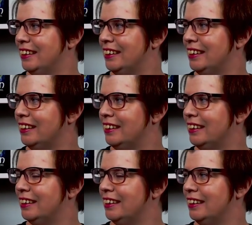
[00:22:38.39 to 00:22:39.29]

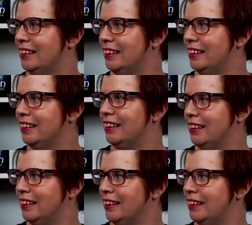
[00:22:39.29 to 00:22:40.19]

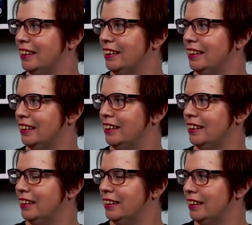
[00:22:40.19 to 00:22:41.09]

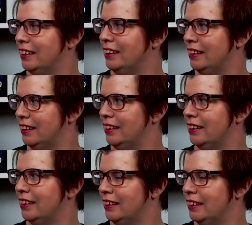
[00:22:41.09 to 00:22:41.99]

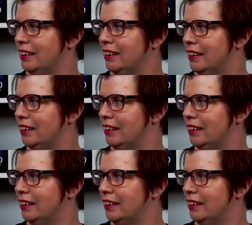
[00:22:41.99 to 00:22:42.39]
This person isn't speaking.